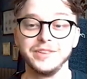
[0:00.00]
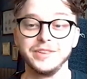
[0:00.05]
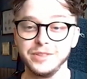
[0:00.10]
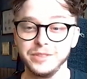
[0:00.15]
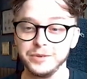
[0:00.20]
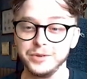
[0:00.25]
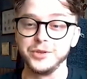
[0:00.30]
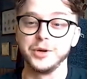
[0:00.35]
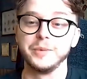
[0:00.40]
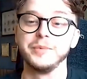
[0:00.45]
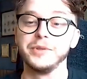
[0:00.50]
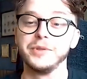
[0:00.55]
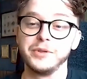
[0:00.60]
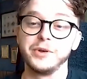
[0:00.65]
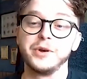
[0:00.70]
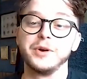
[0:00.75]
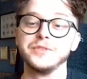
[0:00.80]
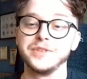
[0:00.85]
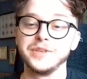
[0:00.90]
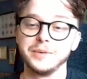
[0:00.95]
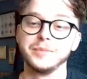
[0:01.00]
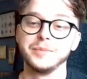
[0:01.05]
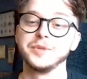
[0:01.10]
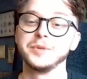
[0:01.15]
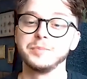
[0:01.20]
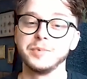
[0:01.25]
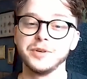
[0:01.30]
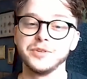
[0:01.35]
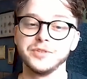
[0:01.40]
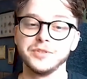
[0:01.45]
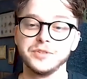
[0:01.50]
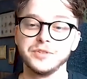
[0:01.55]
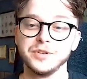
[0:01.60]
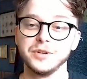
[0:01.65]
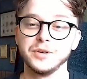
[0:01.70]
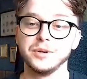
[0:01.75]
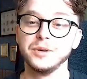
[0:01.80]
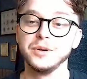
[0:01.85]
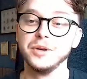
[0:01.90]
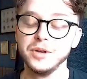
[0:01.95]
It did the job that the content was supposed to
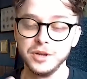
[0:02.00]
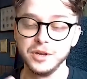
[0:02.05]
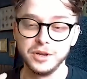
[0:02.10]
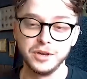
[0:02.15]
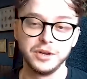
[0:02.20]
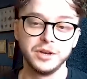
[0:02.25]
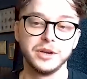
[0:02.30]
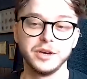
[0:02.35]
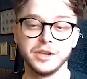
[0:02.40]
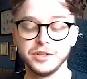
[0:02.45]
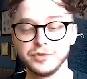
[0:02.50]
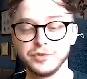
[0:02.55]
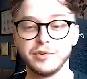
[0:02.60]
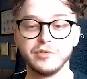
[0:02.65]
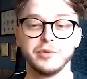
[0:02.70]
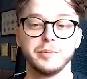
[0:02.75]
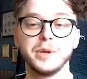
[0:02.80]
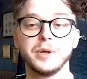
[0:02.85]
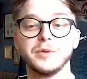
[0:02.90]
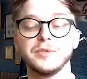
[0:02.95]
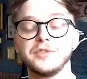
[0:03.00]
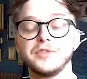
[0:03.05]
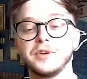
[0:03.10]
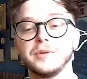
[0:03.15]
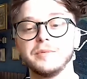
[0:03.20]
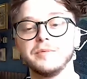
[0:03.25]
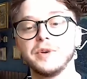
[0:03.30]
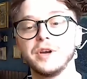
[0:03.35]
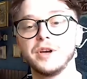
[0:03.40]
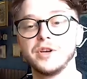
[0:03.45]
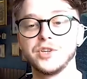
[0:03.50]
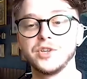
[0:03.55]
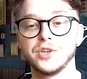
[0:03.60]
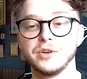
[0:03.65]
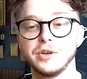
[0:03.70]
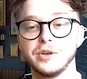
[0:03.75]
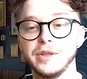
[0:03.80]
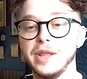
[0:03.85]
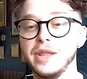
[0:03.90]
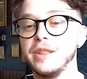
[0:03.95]
do, and it's driven me onto
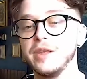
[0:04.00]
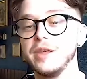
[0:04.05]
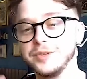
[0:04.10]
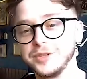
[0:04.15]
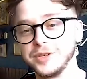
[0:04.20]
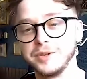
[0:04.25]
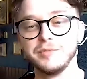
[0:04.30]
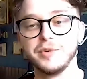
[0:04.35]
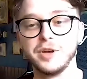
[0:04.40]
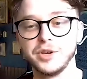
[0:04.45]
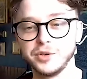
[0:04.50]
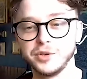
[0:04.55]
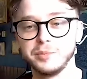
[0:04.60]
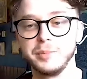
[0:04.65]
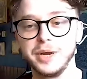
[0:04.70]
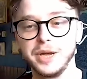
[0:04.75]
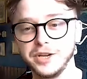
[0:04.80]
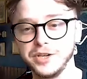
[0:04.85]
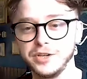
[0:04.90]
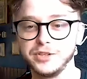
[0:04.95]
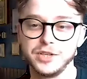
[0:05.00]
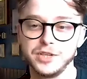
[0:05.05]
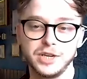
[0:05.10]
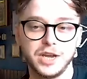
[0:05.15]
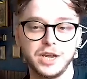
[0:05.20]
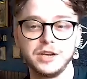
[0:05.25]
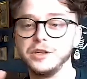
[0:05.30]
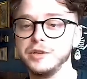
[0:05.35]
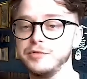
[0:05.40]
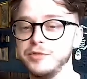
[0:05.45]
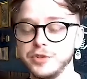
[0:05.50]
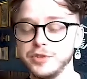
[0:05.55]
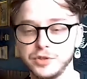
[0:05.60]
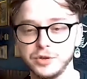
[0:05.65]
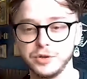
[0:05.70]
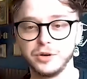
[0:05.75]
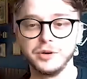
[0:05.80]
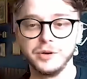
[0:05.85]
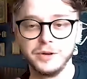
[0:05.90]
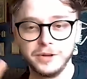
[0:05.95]
conversion. And then those conversion pages again, you've just
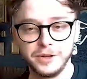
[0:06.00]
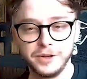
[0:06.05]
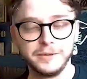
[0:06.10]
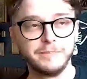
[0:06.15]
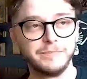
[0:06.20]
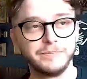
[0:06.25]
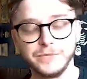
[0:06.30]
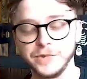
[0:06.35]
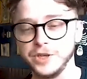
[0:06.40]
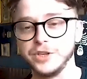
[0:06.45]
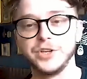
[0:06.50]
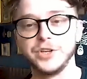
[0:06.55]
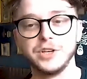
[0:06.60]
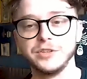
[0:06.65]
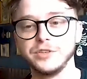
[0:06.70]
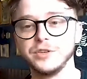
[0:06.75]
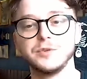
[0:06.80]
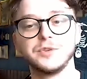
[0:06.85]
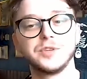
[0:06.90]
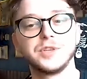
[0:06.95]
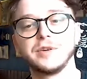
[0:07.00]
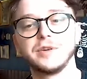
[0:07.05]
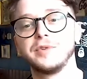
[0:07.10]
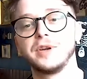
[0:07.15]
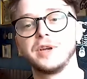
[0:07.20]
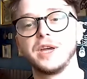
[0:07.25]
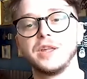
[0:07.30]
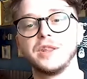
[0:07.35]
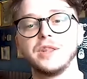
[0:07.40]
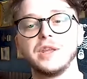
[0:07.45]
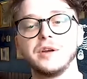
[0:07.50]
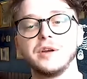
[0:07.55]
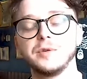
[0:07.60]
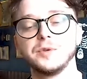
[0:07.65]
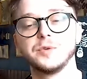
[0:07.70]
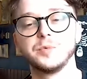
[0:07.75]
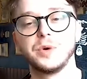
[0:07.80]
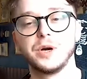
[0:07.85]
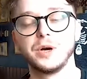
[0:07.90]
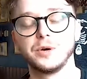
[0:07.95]
got your G2 stuff again there
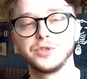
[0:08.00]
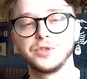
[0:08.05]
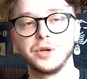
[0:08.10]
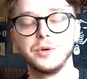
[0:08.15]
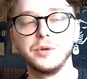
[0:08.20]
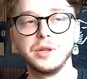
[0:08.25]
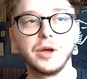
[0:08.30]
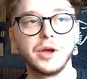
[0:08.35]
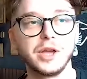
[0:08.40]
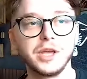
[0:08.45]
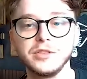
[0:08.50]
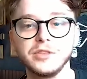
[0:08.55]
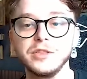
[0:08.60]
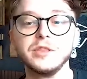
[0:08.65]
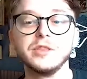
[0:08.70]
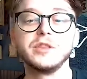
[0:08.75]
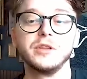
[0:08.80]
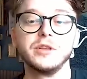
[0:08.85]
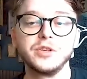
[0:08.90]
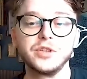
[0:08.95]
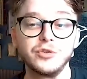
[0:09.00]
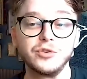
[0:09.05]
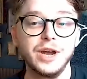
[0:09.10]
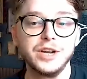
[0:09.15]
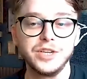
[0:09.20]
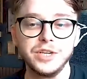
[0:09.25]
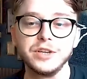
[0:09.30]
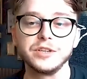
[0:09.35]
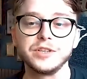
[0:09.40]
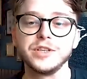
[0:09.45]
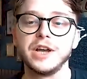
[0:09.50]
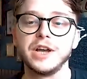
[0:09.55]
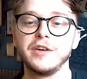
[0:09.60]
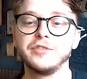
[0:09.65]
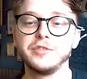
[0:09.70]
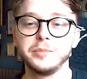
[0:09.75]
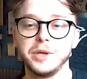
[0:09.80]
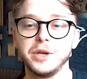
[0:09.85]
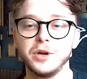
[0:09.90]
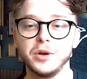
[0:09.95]
as well. So like the strategy doesn't
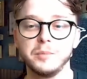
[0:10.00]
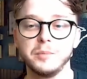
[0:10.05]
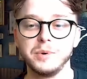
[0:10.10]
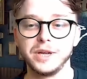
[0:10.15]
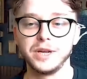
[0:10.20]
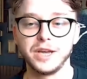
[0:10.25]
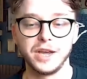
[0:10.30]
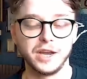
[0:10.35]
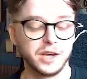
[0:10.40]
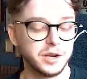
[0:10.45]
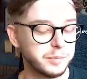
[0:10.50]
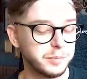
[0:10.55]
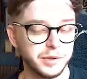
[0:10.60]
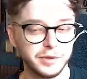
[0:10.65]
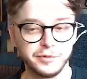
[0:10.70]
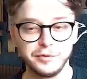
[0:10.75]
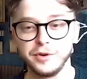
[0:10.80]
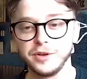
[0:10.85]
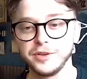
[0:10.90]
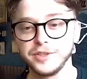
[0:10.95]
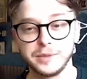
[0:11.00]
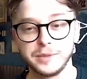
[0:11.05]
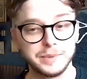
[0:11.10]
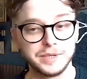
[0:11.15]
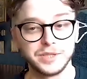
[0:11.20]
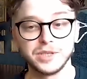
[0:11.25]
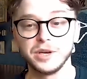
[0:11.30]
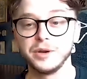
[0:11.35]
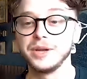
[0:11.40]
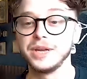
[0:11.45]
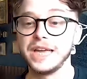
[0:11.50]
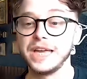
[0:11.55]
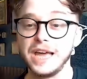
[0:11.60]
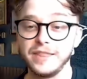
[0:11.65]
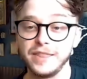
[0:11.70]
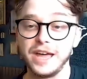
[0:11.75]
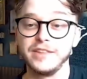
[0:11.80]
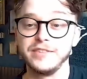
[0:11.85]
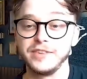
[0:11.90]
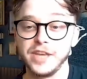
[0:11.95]
have to be complicated, but the first step is go and get
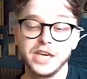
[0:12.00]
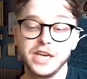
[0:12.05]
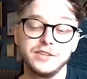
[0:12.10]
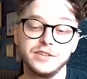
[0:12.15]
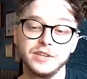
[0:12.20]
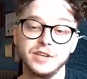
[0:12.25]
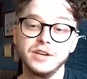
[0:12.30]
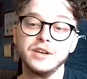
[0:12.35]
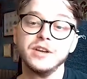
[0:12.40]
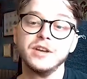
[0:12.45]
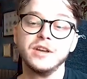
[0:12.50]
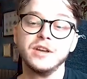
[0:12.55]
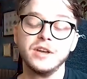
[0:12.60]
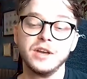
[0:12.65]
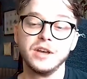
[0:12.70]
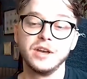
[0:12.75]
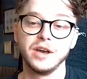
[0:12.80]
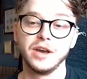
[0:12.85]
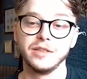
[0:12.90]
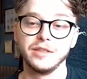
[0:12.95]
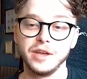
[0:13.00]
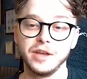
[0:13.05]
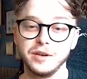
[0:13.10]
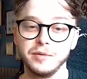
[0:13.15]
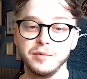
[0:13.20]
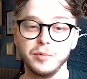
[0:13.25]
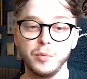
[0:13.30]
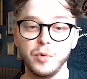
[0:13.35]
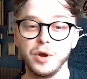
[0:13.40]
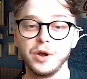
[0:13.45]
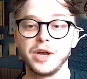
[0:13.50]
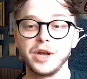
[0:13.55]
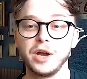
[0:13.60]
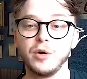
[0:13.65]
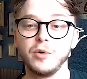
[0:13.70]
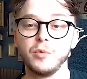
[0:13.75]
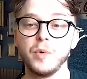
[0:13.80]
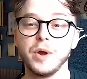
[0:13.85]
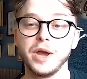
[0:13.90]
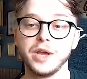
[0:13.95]
that data and then work
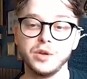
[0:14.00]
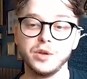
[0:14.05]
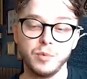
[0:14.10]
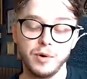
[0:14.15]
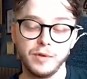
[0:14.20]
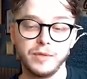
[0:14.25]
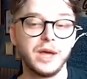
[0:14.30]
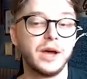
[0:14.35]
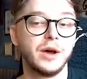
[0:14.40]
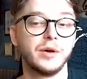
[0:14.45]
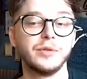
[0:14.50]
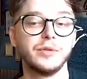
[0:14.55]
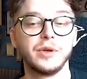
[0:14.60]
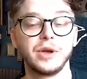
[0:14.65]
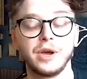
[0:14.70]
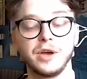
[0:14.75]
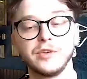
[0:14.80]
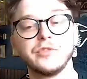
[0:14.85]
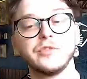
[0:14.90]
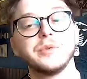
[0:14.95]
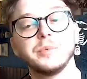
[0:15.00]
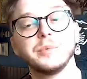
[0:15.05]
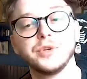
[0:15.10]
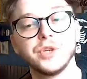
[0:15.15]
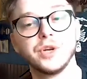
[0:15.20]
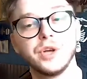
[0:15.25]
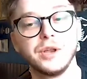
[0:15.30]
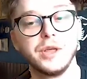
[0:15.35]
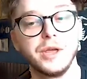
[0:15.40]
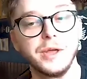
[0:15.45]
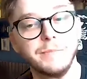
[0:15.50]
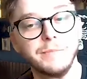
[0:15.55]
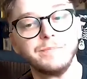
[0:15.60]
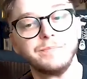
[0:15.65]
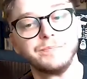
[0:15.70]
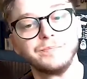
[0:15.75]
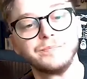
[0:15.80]
out where you want that on the customer journey.